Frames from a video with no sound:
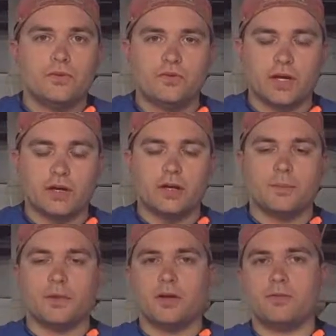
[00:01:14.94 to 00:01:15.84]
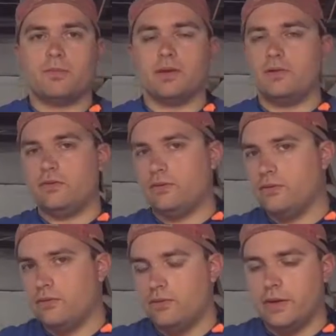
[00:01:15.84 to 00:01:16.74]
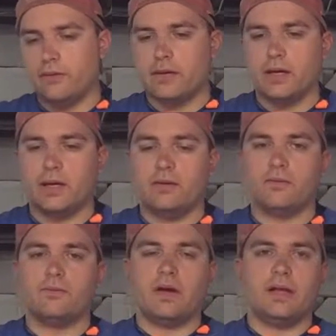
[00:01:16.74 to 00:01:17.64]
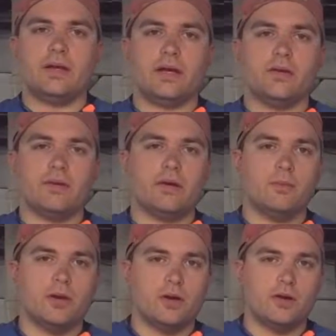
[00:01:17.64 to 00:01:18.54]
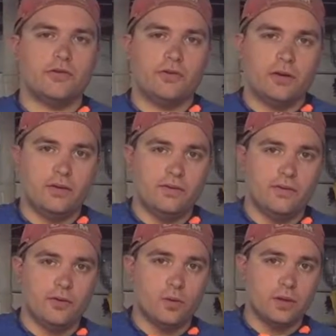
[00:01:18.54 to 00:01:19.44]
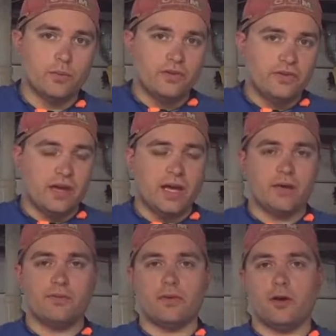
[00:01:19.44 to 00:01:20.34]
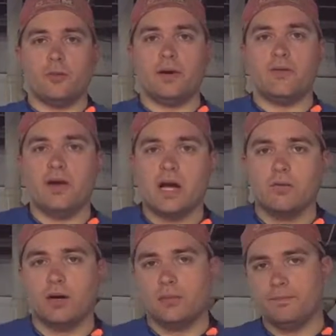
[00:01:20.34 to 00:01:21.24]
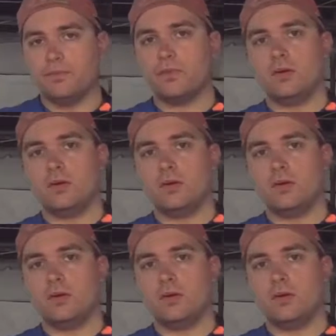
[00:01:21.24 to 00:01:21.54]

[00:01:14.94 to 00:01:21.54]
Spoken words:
Check a couple other places, they don't got it. Finally I get around to Menards, and the only ones they have are by Rockwell.